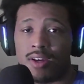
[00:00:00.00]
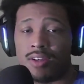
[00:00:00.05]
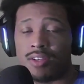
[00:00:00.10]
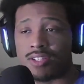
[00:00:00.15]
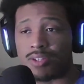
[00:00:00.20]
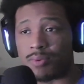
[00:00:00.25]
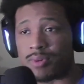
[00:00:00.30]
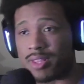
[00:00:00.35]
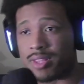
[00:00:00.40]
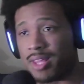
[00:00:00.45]

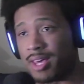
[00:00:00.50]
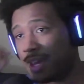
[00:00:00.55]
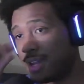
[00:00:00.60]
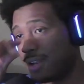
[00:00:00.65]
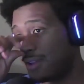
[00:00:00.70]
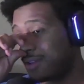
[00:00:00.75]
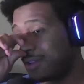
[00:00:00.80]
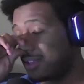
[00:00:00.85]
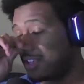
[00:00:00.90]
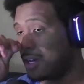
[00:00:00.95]
So with
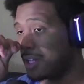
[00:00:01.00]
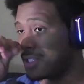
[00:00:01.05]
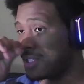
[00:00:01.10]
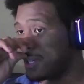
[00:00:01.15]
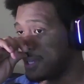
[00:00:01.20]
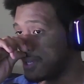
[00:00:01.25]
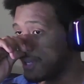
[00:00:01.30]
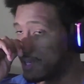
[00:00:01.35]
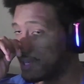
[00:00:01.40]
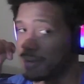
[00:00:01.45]
that, y'all
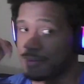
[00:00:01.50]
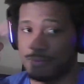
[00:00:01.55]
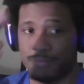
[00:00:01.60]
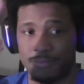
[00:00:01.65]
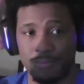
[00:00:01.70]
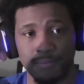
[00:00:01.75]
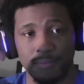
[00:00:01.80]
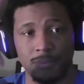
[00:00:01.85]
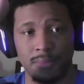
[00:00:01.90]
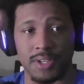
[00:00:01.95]
take care.
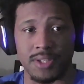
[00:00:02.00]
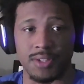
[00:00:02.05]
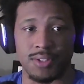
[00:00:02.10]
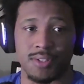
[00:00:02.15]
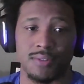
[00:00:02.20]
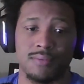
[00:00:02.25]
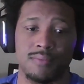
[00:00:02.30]
Peace.